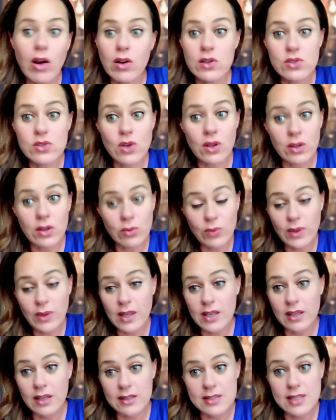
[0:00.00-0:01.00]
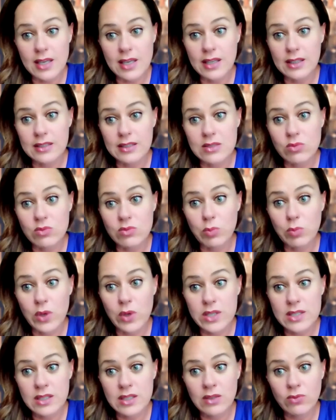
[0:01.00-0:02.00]
because all it really does take is
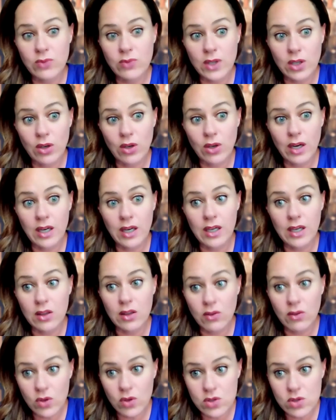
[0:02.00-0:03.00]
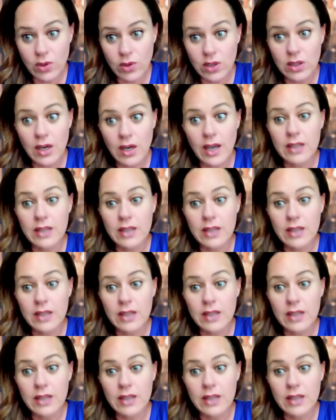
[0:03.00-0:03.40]
pointing a finger at an individual,